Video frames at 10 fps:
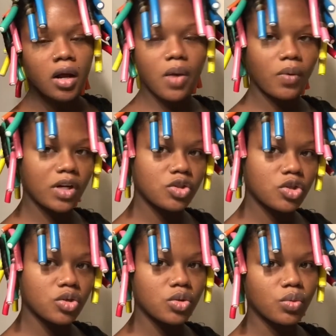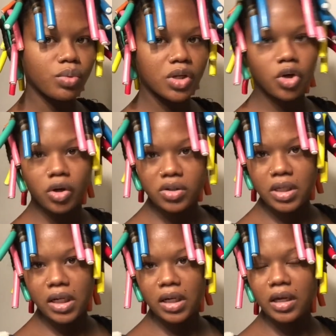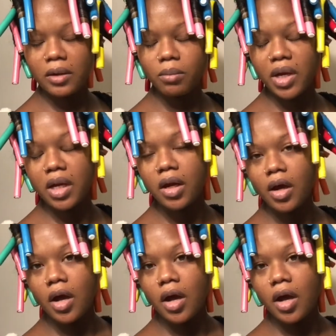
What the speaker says: I wanted to put curls in it again, but